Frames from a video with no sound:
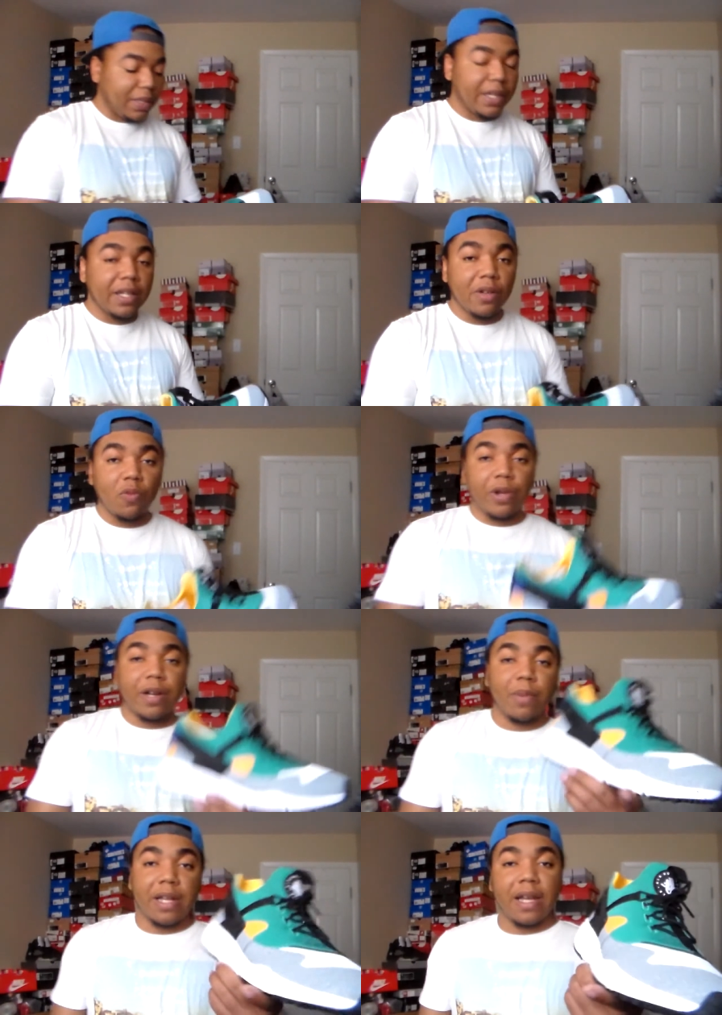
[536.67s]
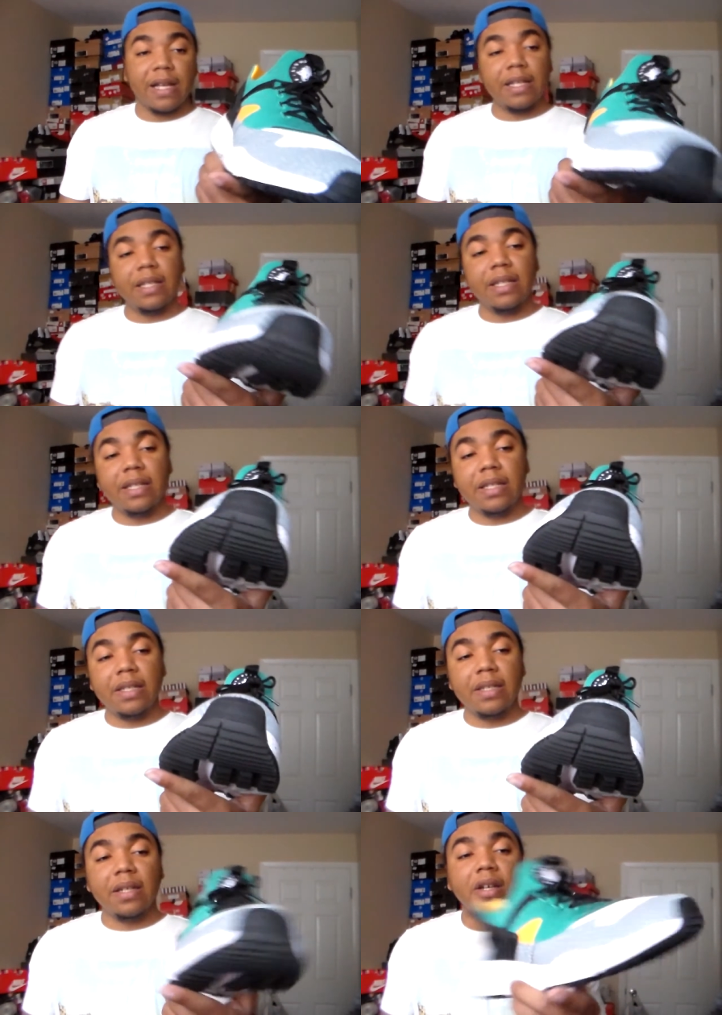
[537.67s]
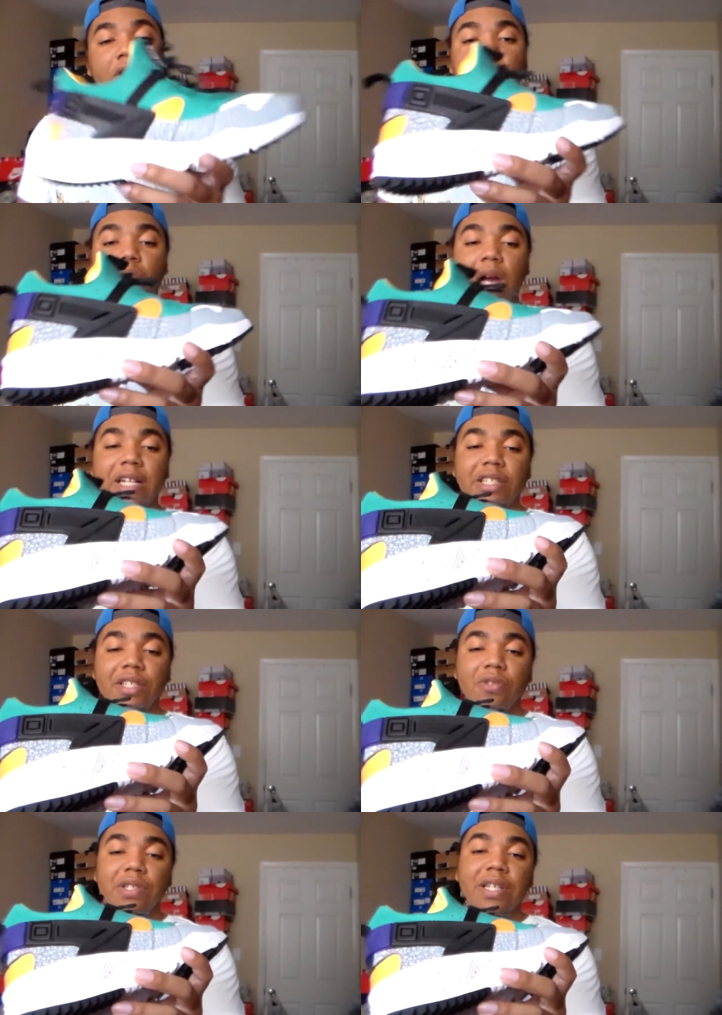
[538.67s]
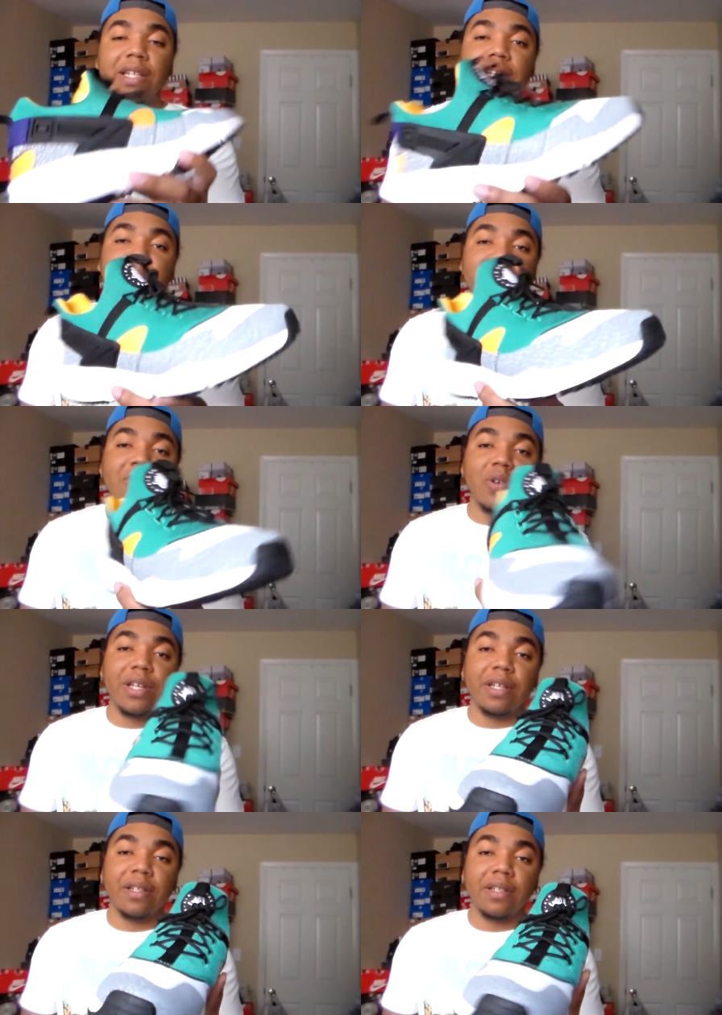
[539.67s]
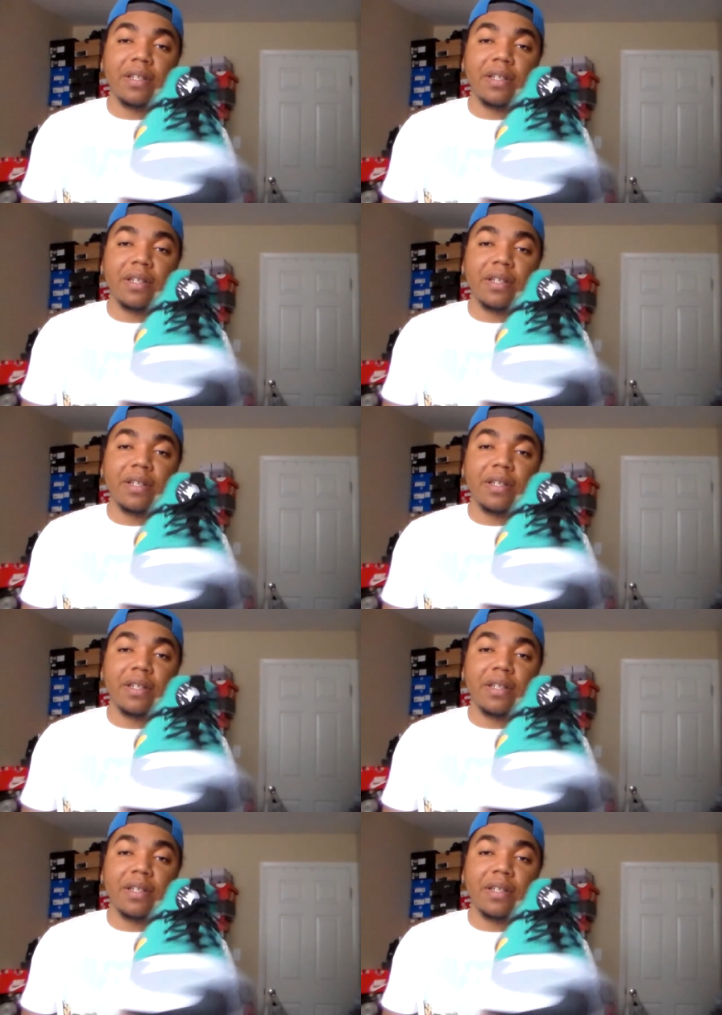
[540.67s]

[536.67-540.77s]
I end up wearing my Nike Huarache utility joint.